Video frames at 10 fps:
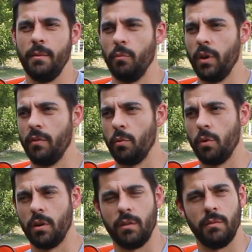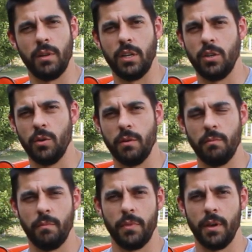whenever we're
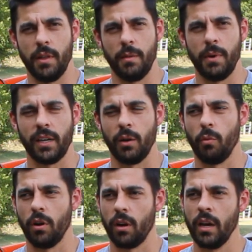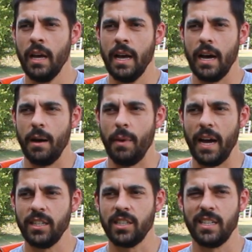doing the bucket work.
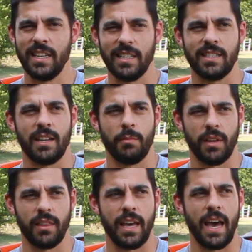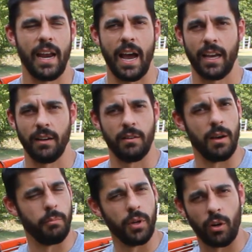I just needed something that I could
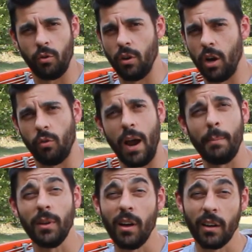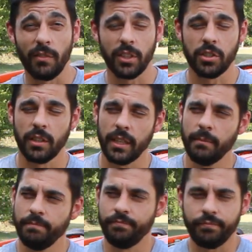put a grapple on eventually.
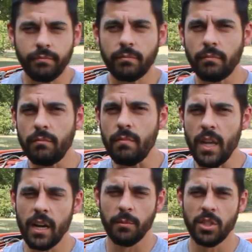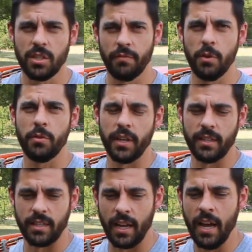Just a few
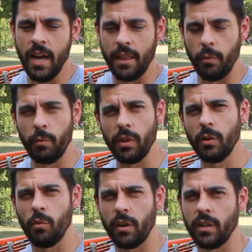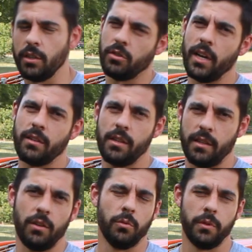things that we really wanted in a tractor that
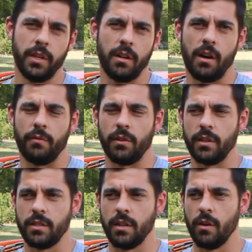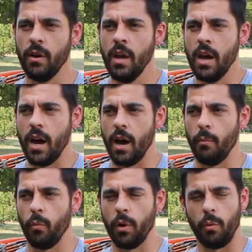the one didn't offer us. So
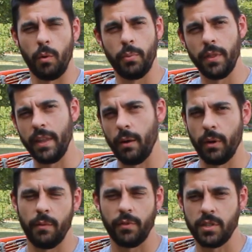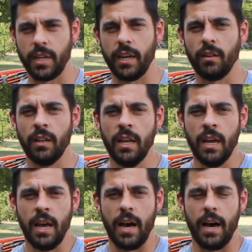we're putting that one up for sale.
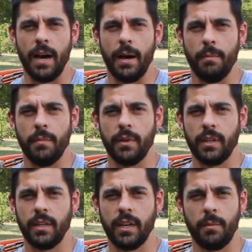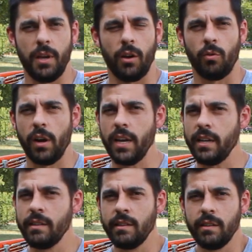Gonna be a great,
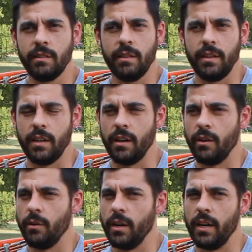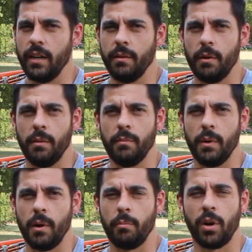you know,
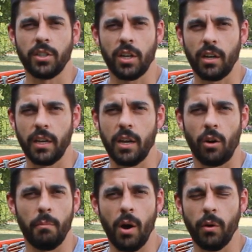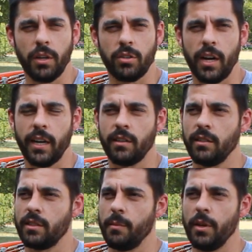a brush hogging or a mowing
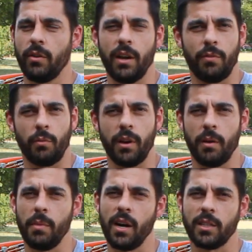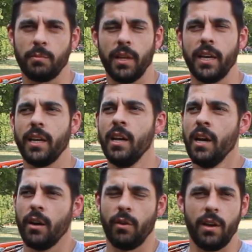tractor. It's gonna be great for running a box blade,
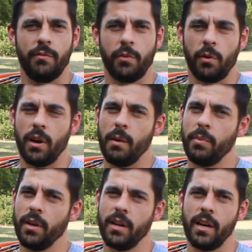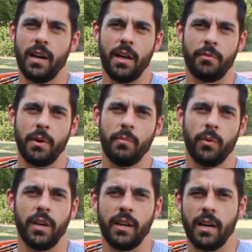great for putting a
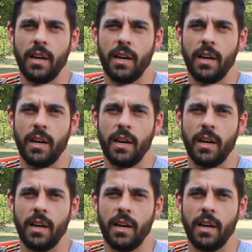3-point